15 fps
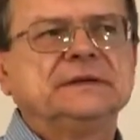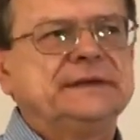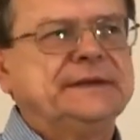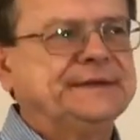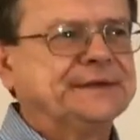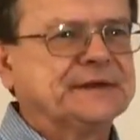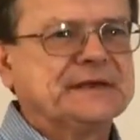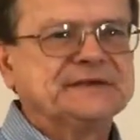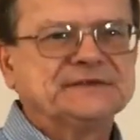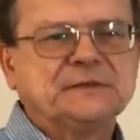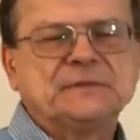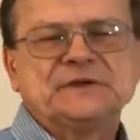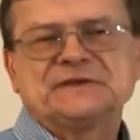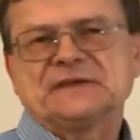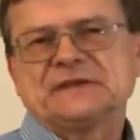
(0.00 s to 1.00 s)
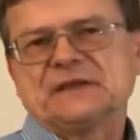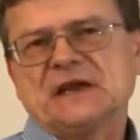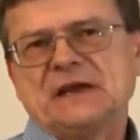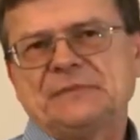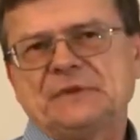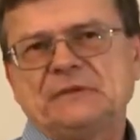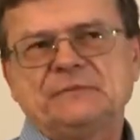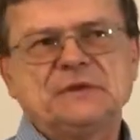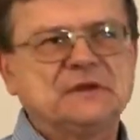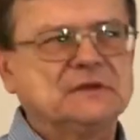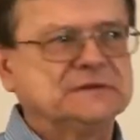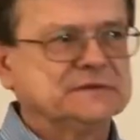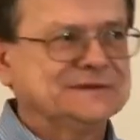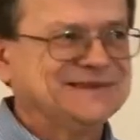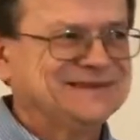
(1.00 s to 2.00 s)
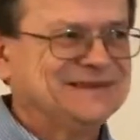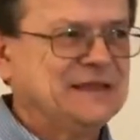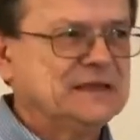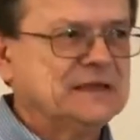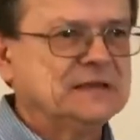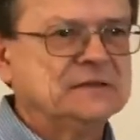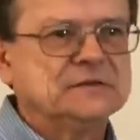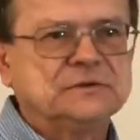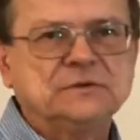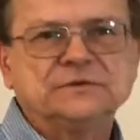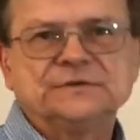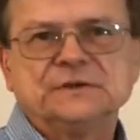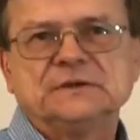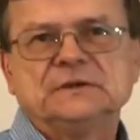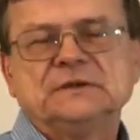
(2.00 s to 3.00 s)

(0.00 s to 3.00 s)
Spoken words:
and the customer is unhappy because they cannot use the